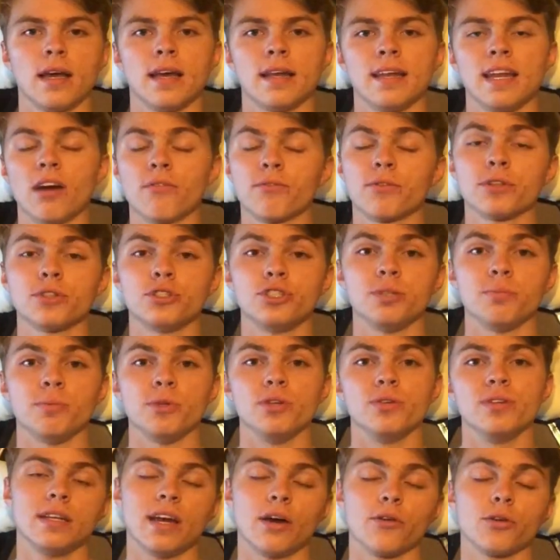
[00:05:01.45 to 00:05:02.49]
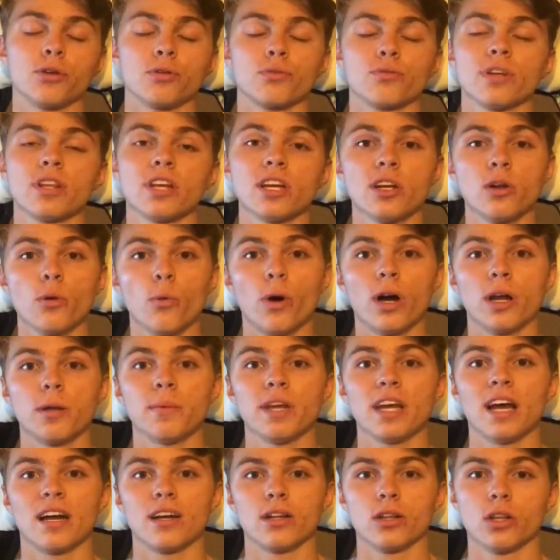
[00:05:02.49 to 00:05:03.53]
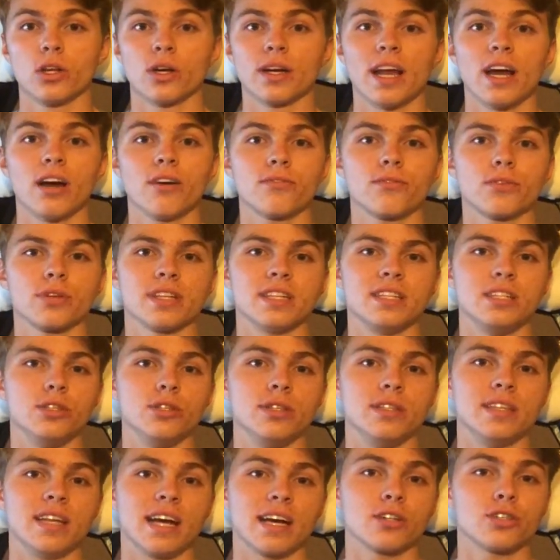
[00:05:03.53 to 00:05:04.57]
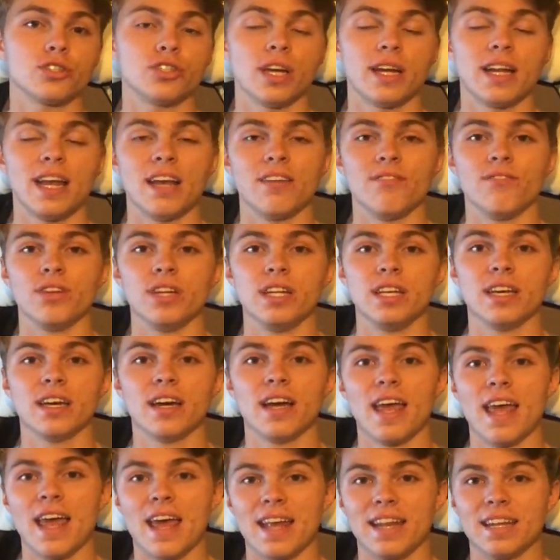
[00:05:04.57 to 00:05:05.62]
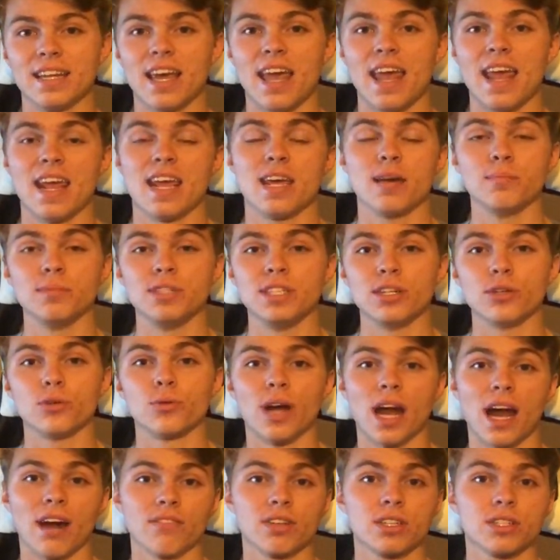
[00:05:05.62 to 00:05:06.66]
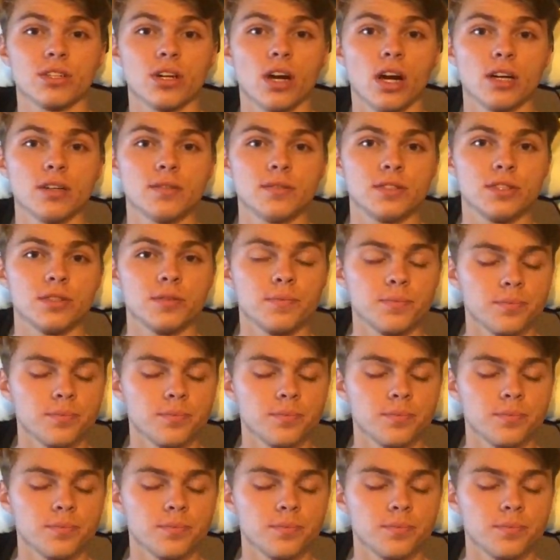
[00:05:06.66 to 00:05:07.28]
Now for the GPU. Now you're really going to want to be on the lookout for the next gen NVIDIA and AMD graphics cards.